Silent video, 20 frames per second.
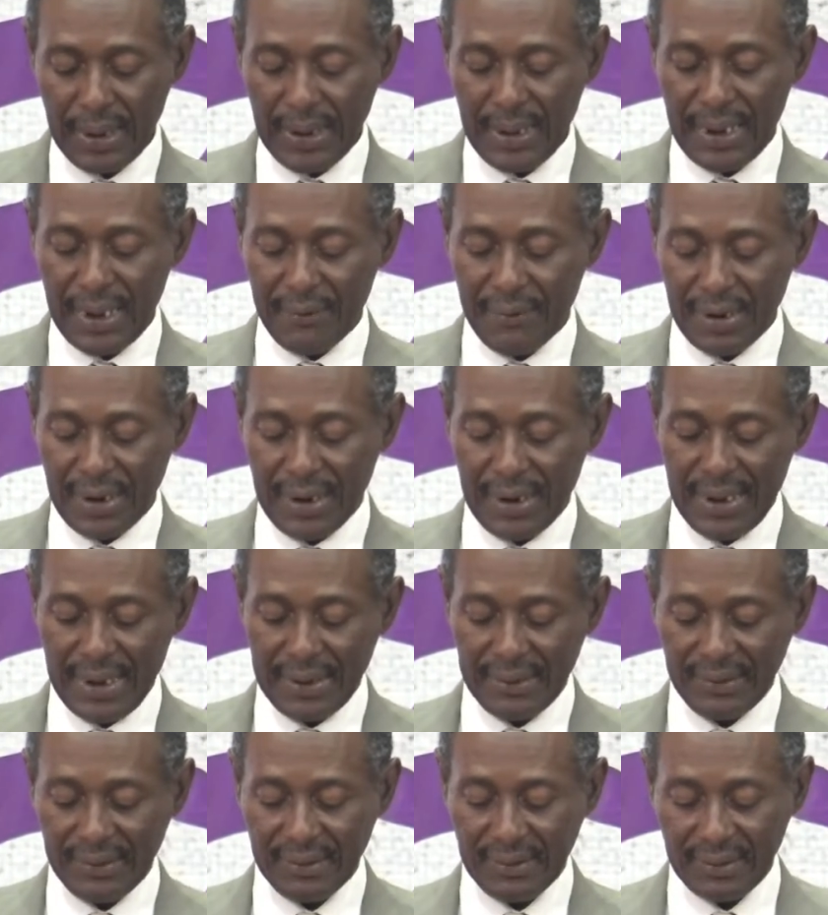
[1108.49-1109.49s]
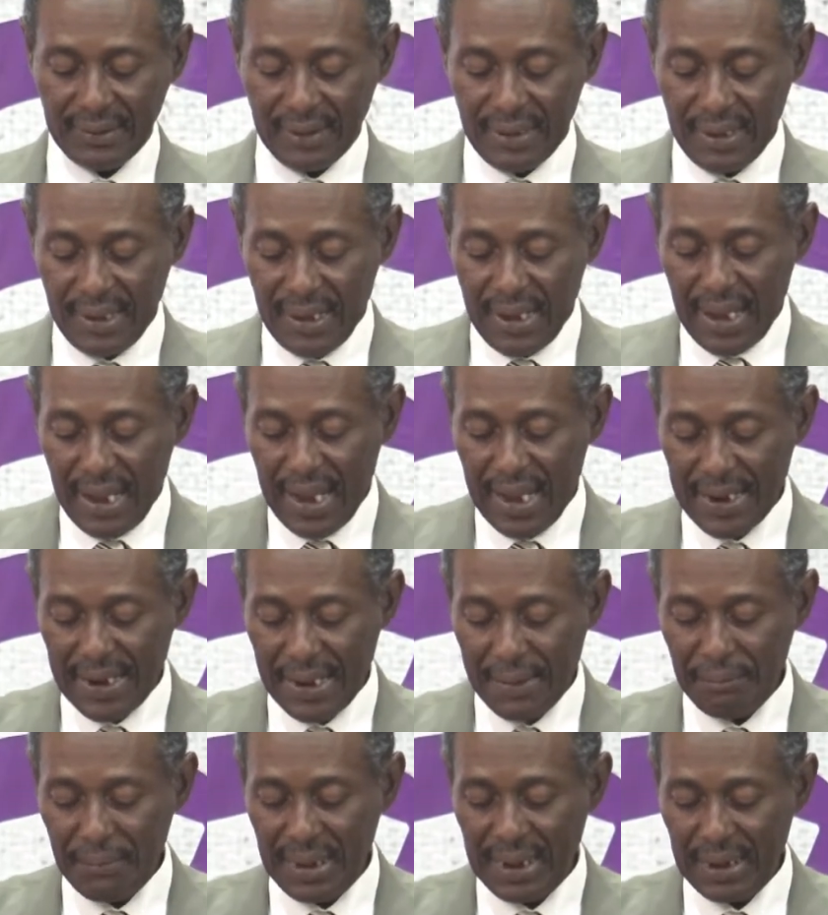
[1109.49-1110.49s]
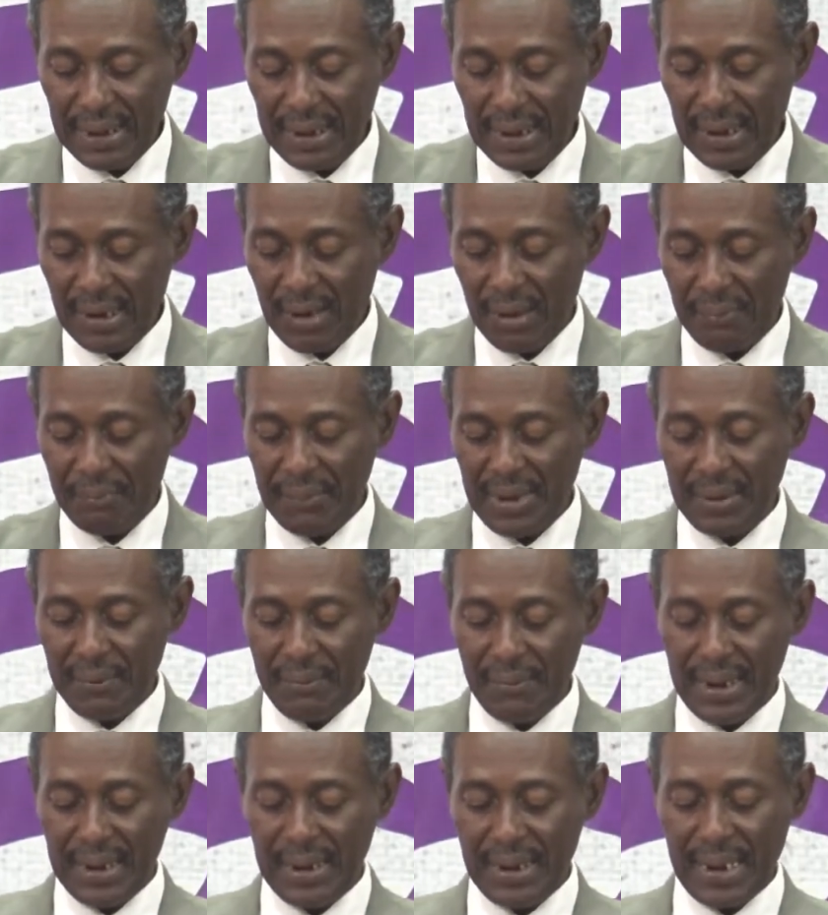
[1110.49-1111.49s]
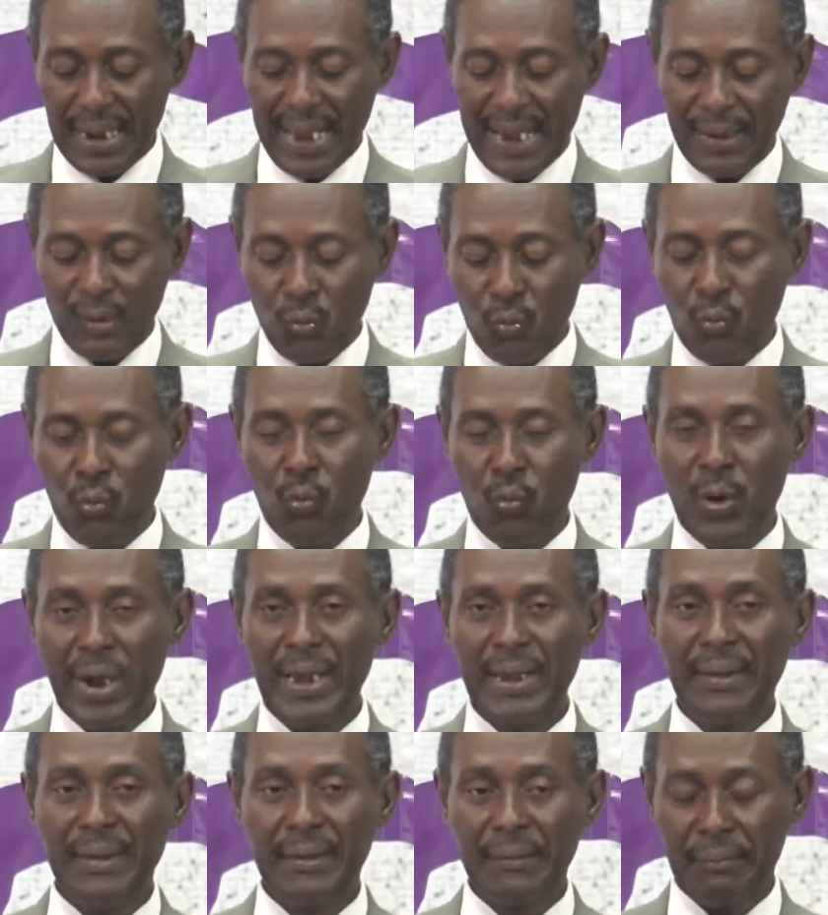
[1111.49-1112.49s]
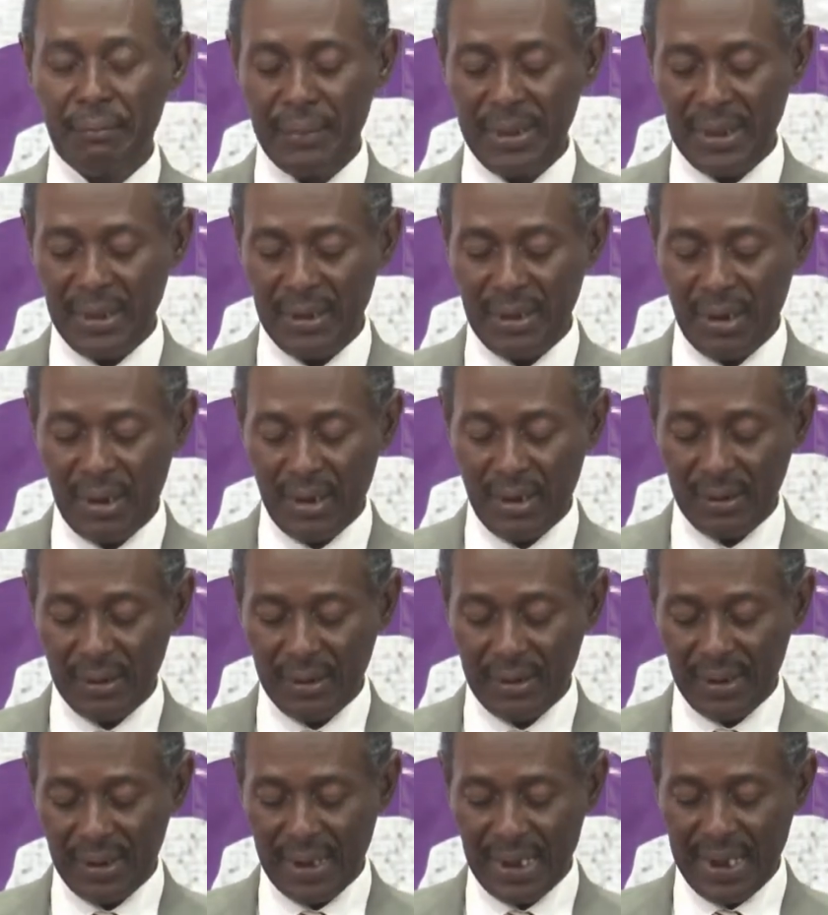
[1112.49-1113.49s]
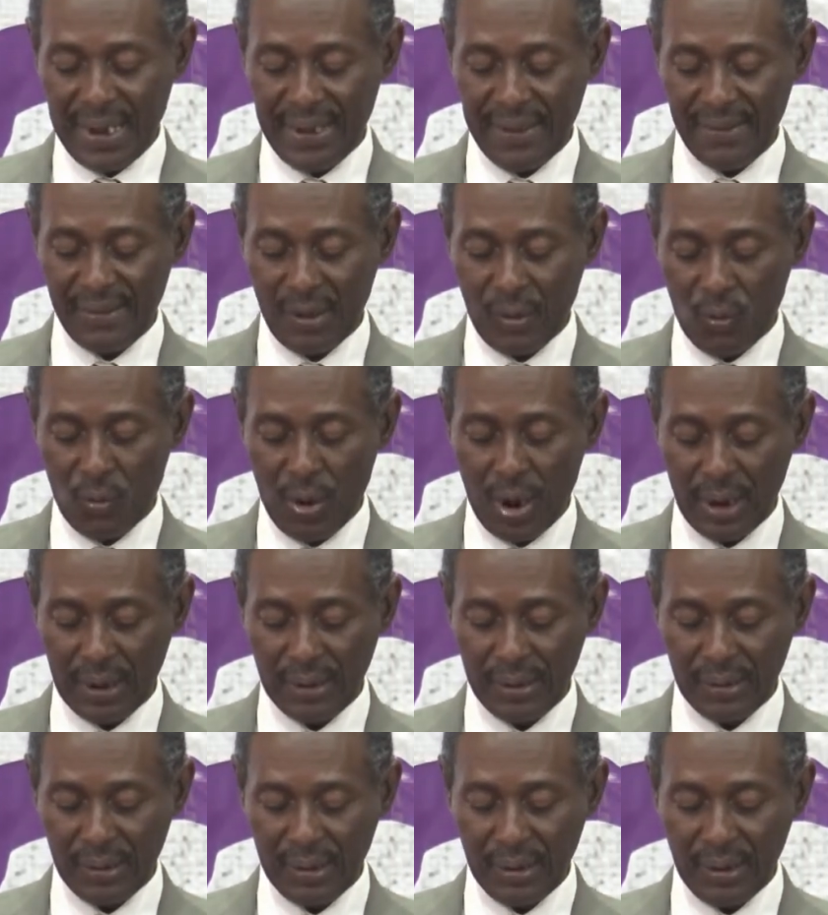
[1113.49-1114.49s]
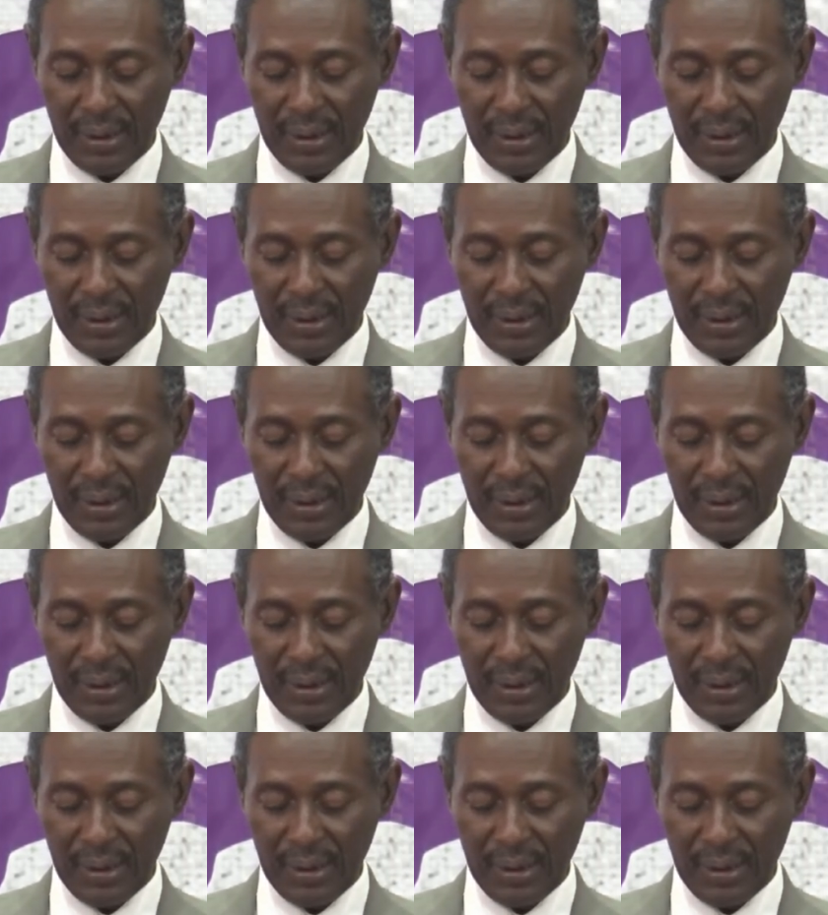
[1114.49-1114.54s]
Nevertheless, Hannah made a commitment that went beyond either one.